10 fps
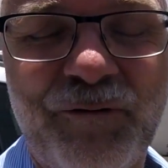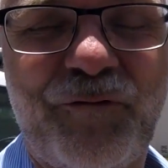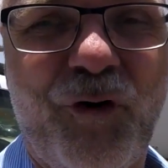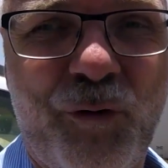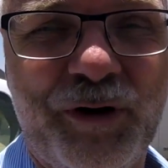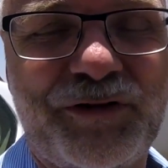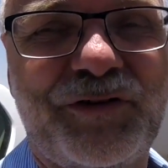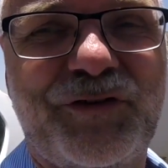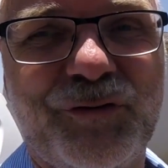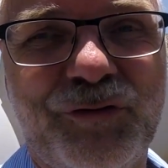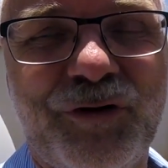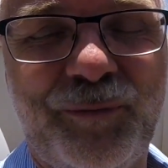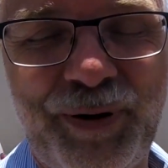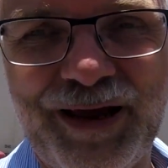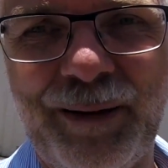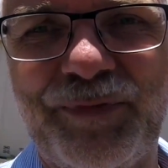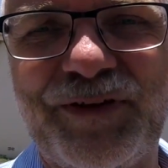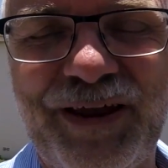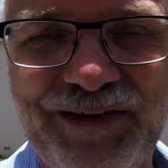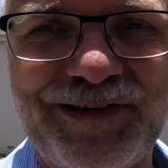forward to pick up the
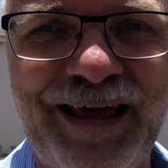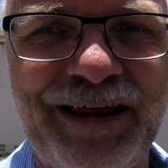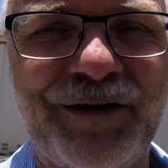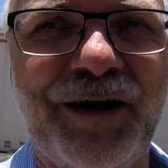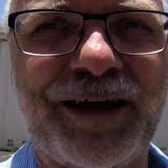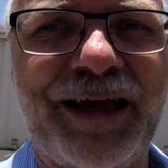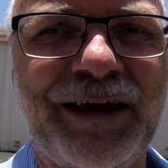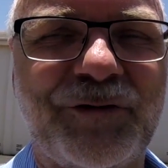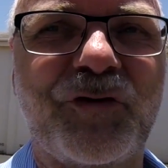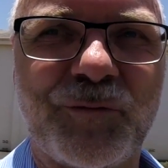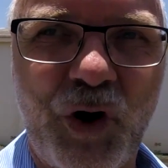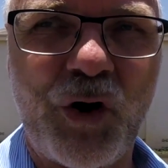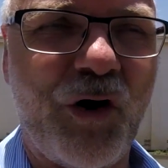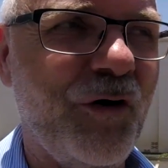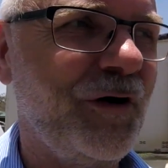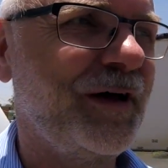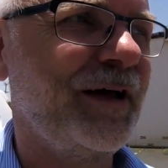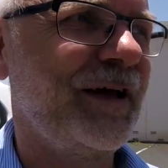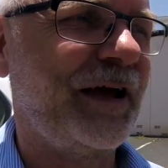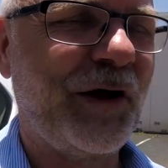Teslander again tomorrow,
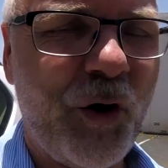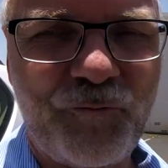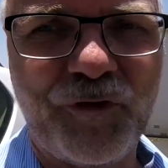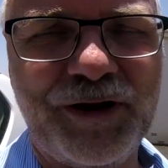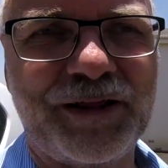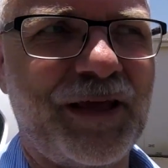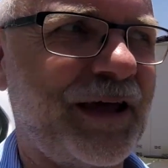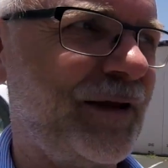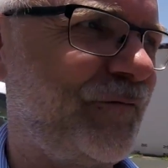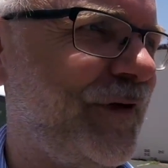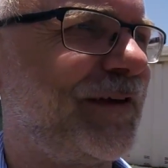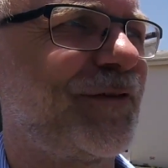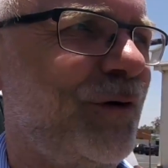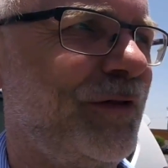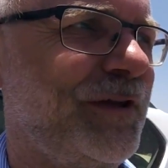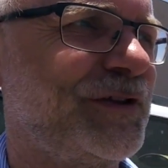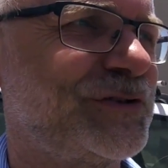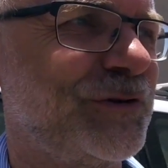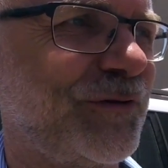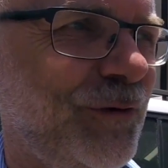and hopefully they can fix all the
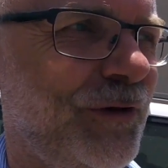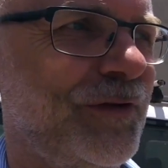issues, all